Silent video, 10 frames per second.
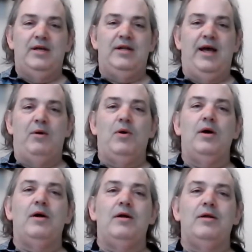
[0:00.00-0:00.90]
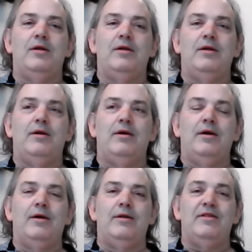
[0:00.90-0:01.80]
Now,
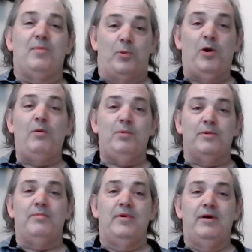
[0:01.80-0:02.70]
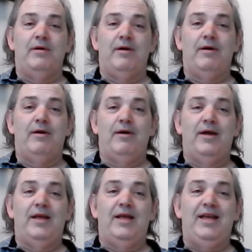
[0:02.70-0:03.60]
the problem
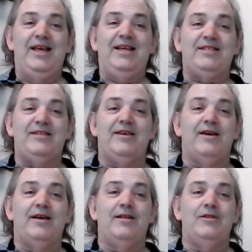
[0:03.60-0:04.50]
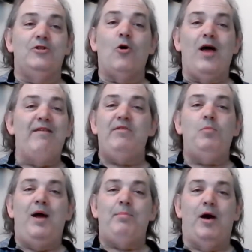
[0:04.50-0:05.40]
is that not every
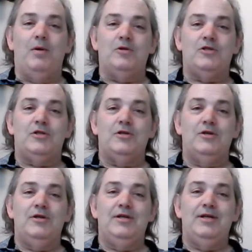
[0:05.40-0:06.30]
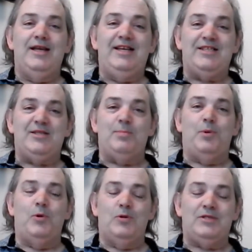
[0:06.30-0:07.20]
web host is
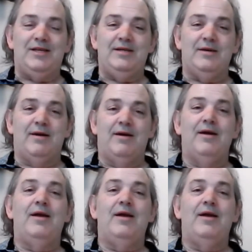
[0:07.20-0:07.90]
supporting